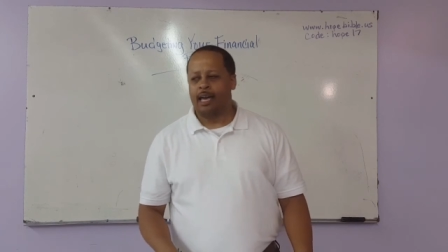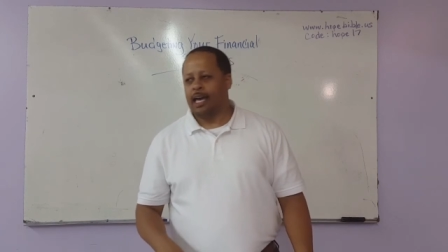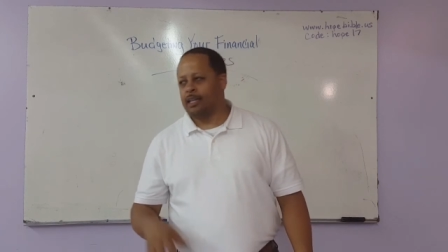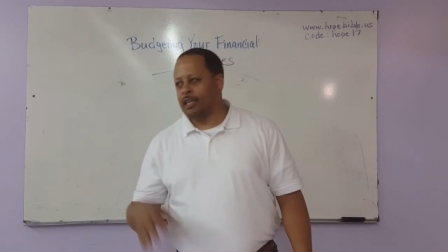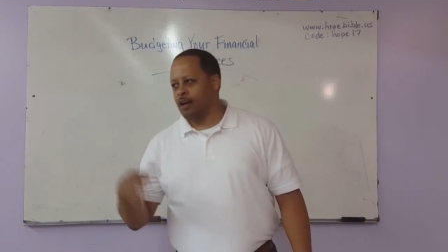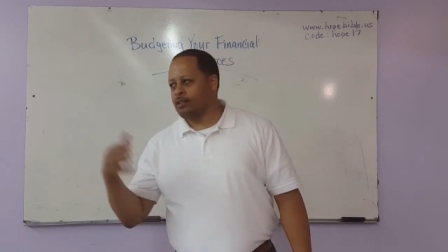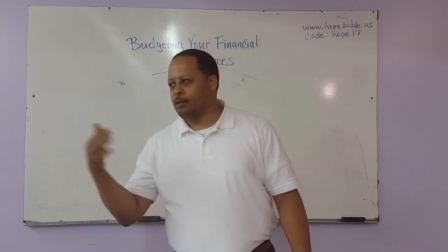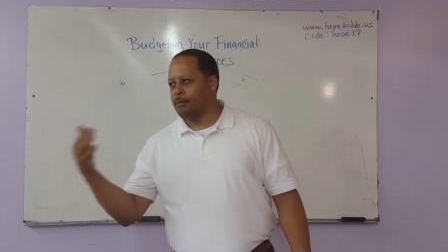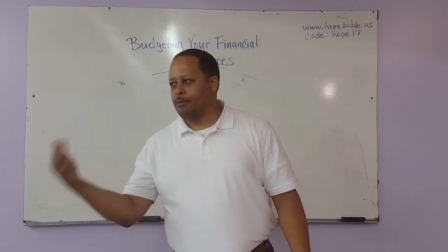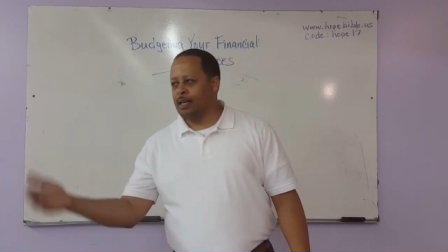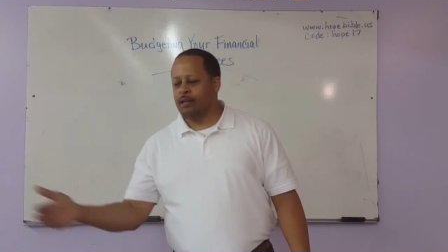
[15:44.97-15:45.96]
And there are
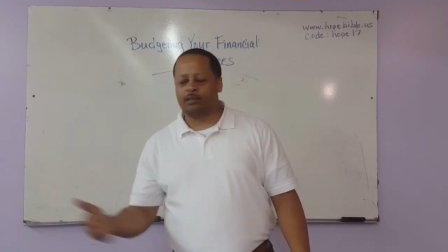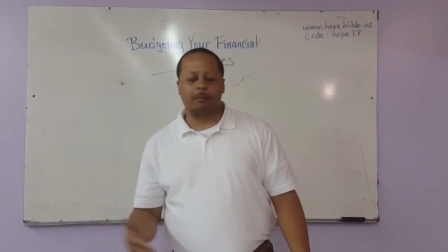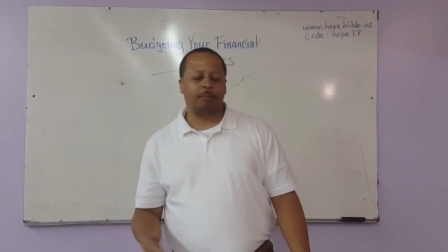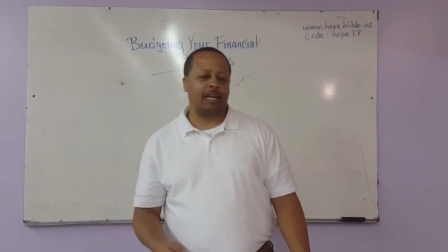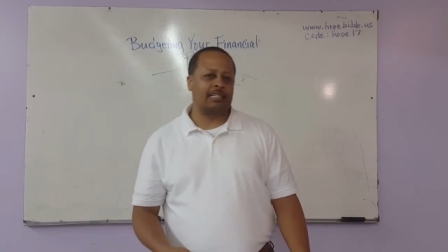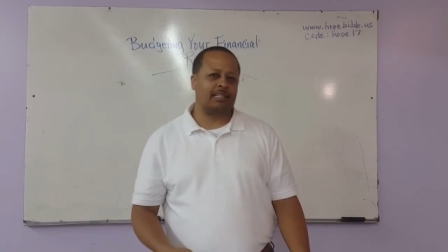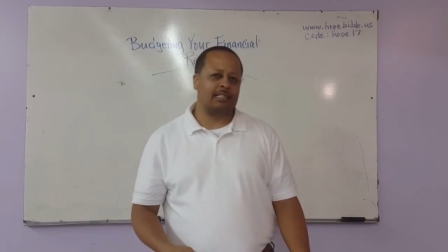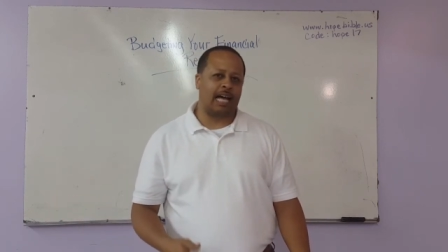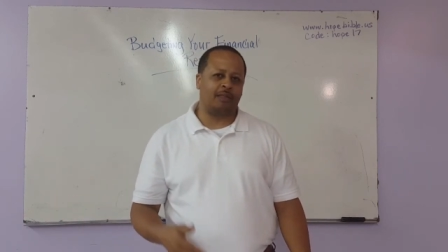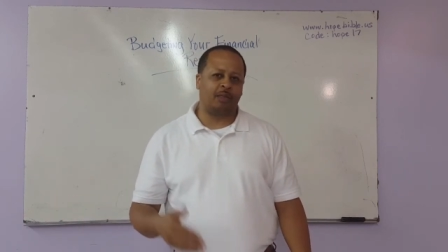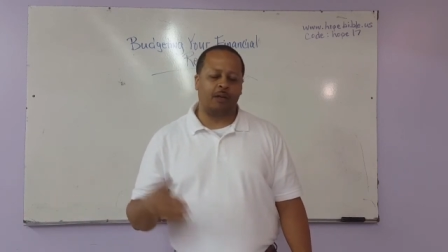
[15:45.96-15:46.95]
some there are some places
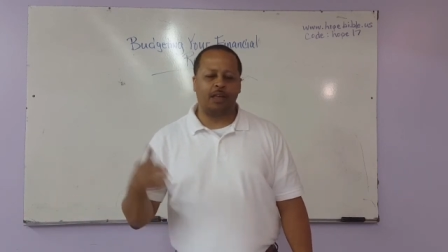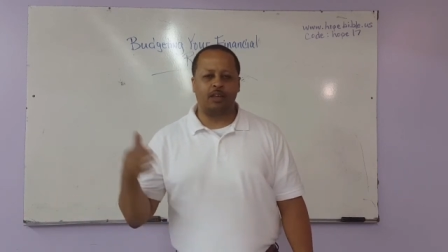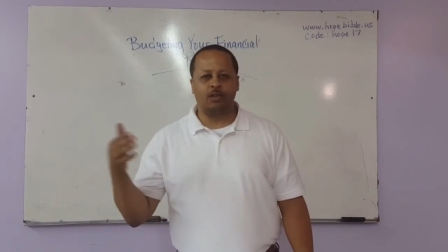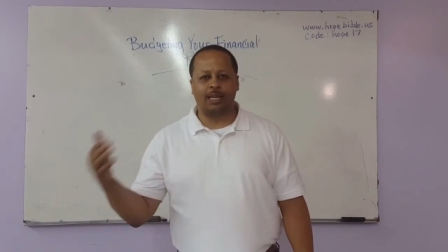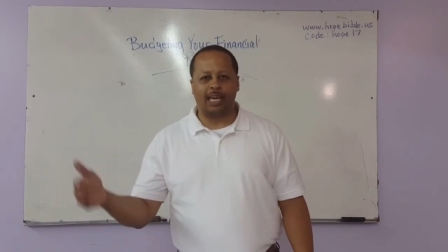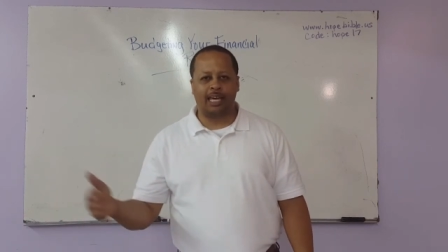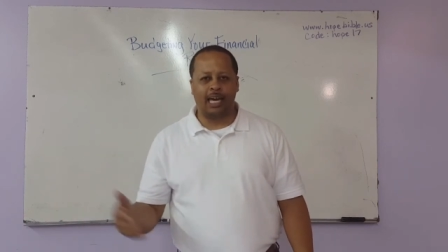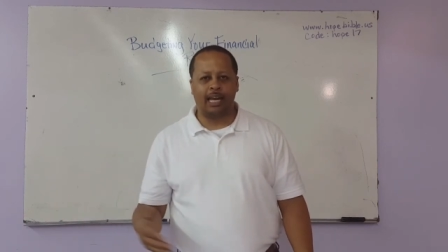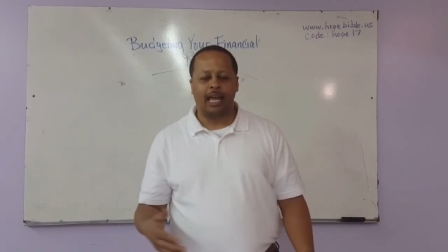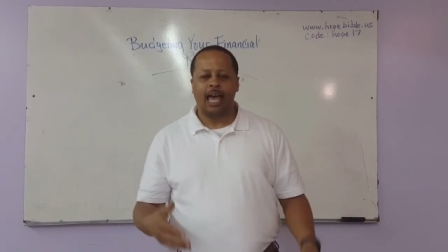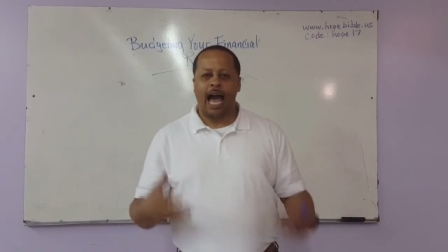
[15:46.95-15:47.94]
out there that you can
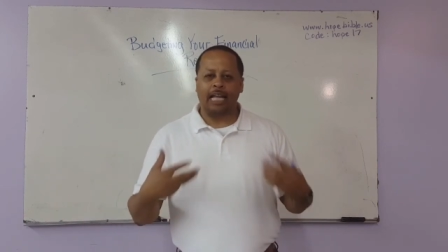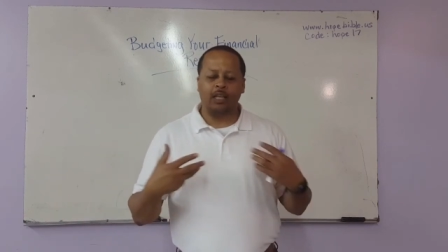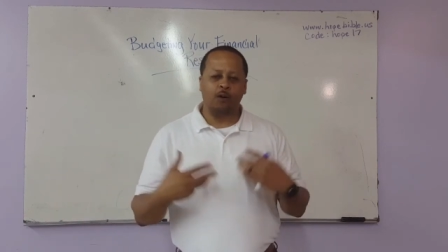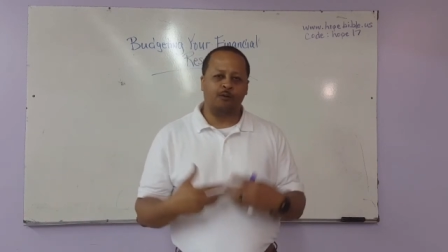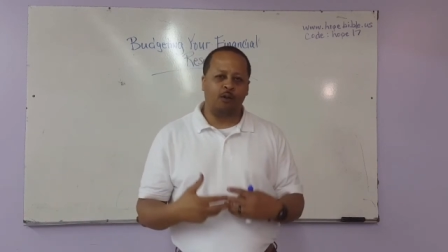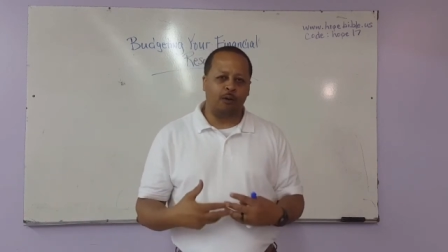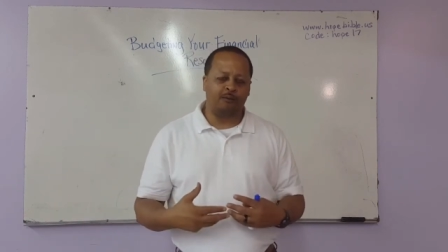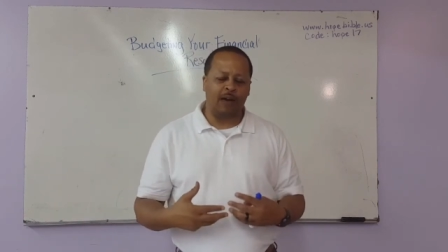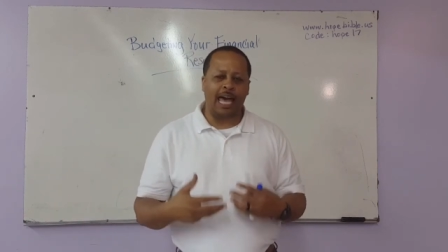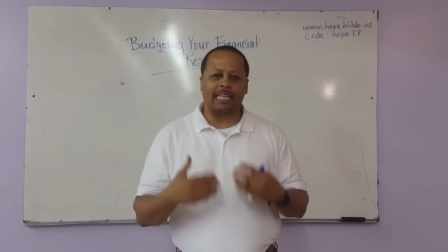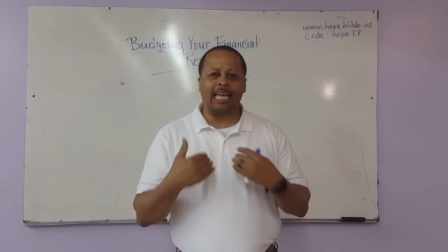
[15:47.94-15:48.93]
get. I know for a
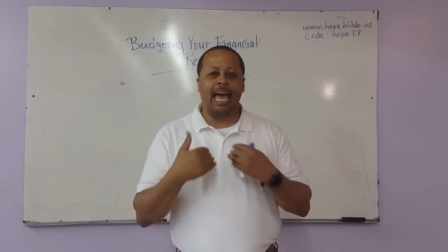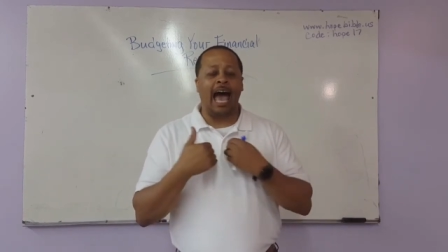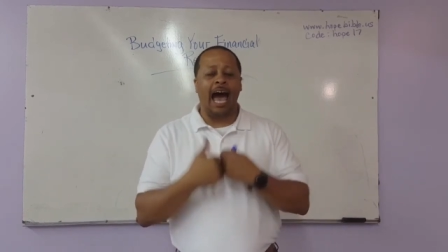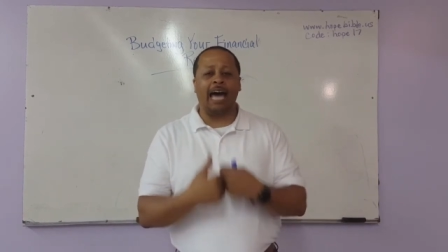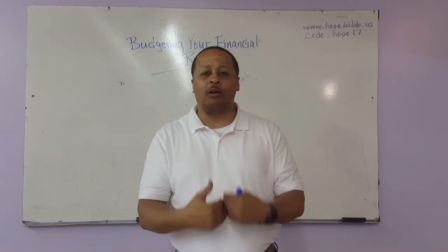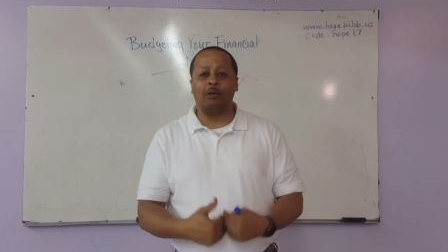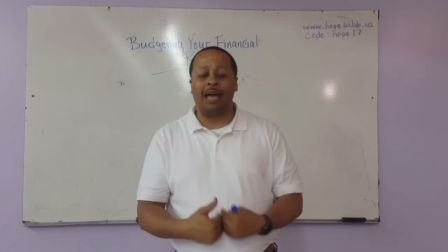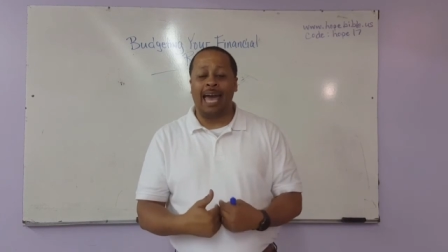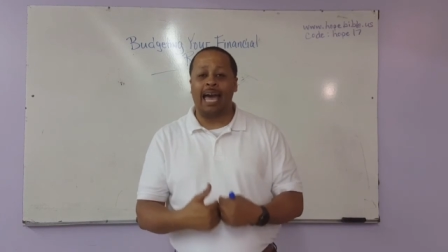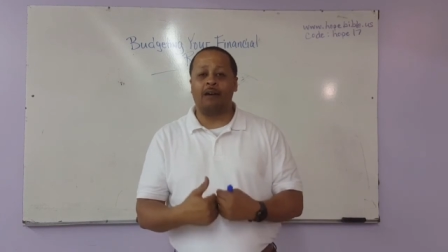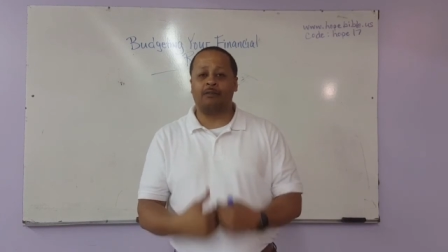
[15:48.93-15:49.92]
fact that I don't
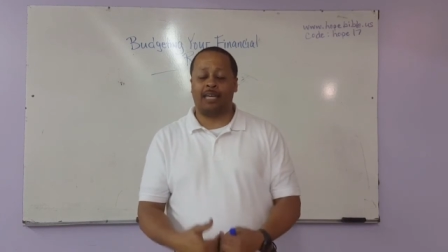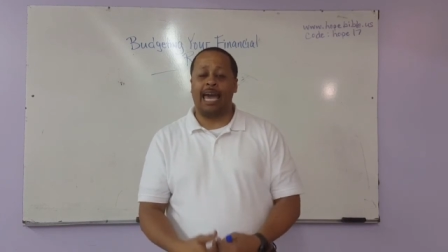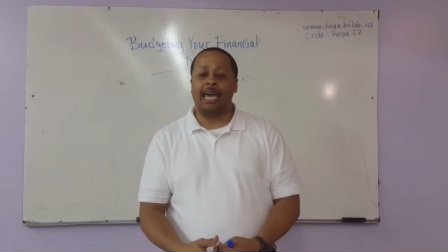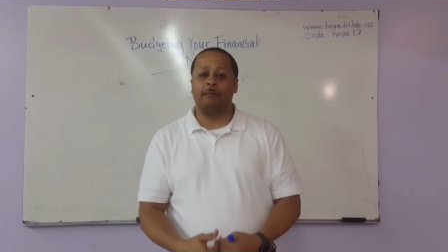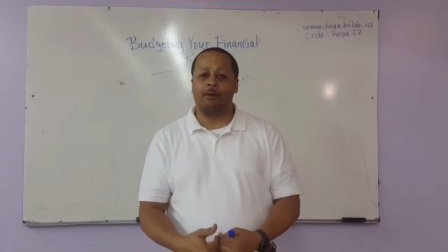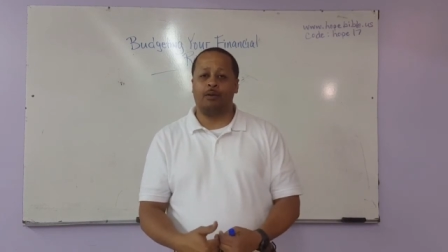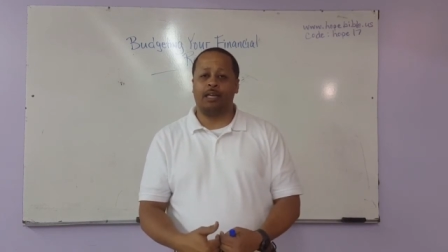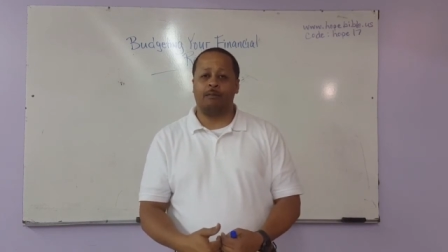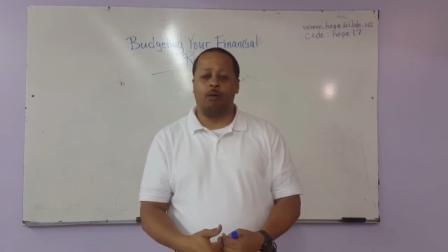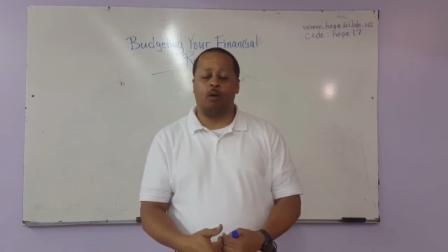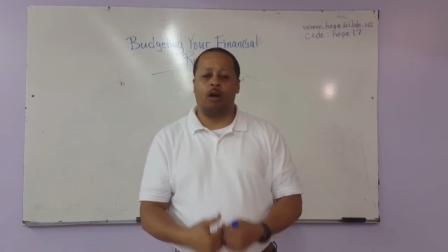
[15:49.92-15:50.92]
have cable
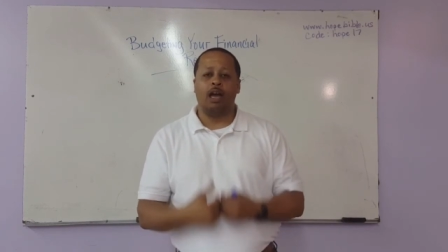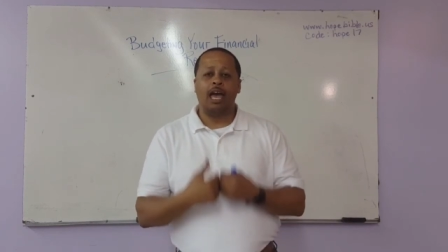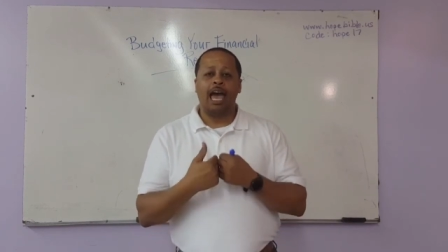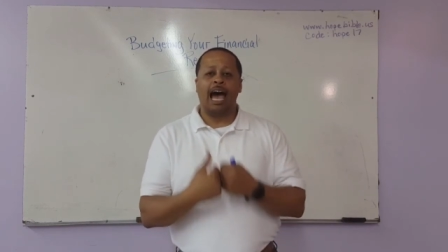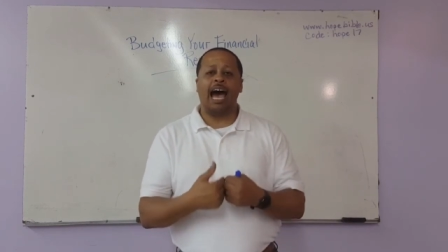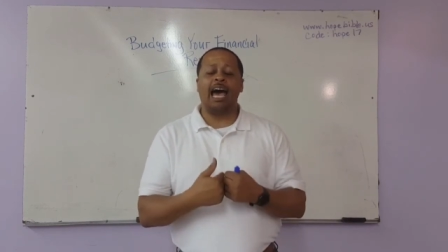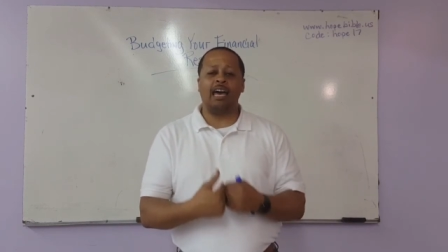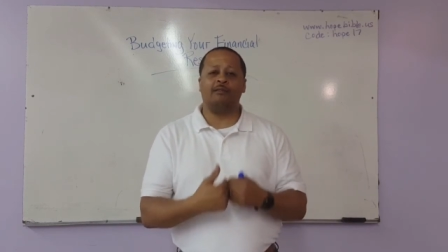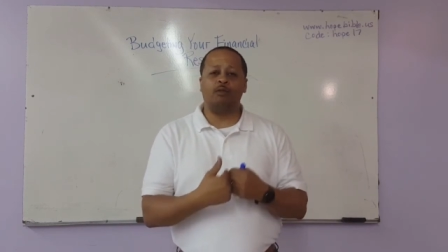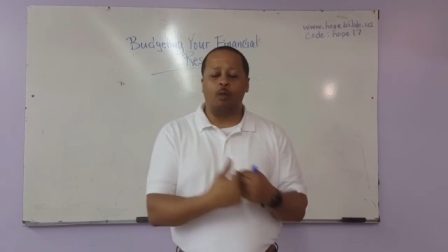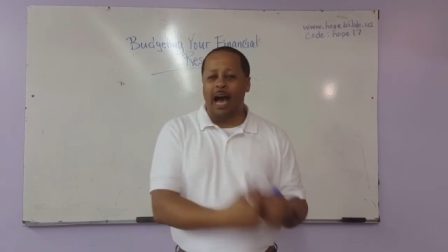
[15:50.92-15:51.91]
anymore. I
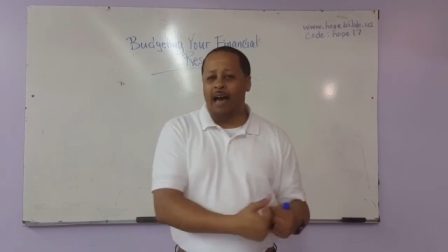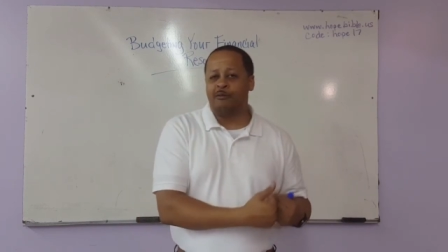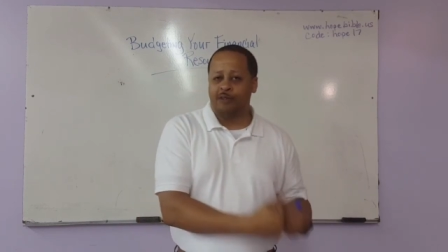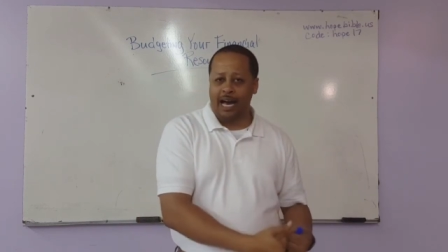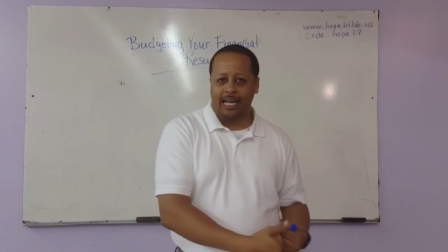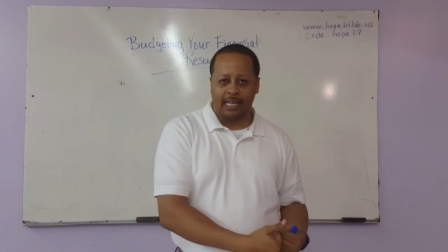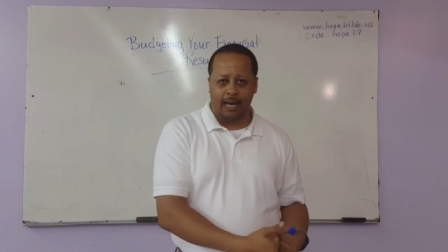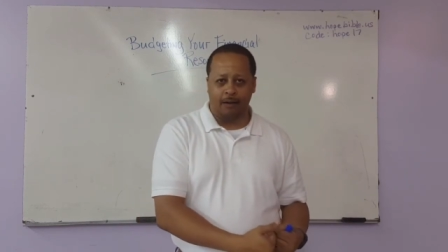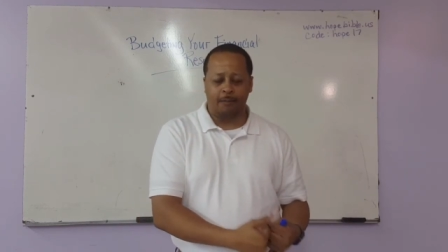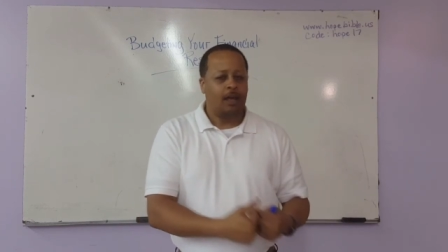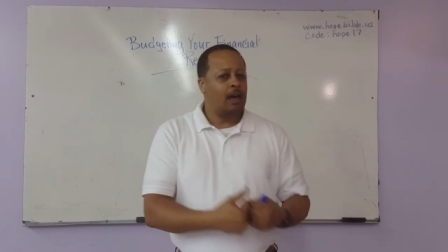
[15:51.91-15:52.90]
have Wi-Fi now.